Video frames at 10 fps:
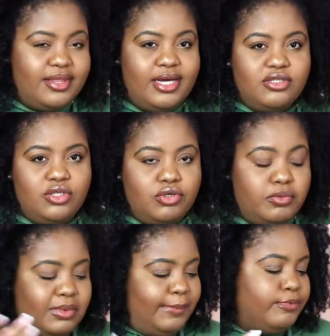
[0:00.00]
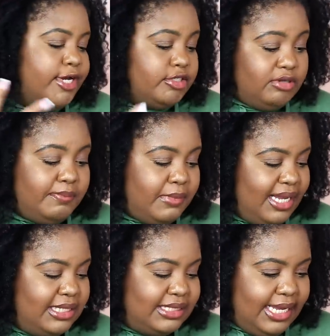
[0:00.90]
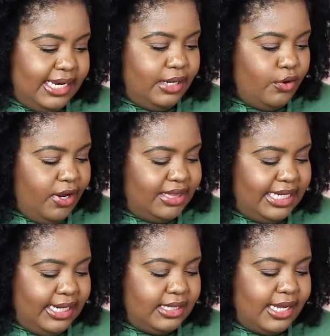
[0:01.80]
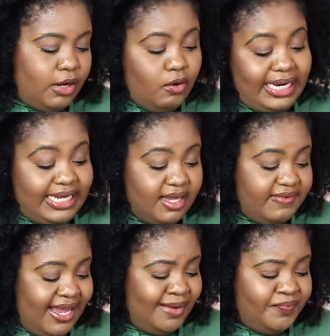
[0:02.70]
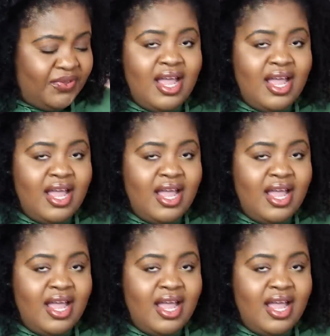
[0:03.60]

There's no like pre-treatment in it or anything like that, or a leave-in.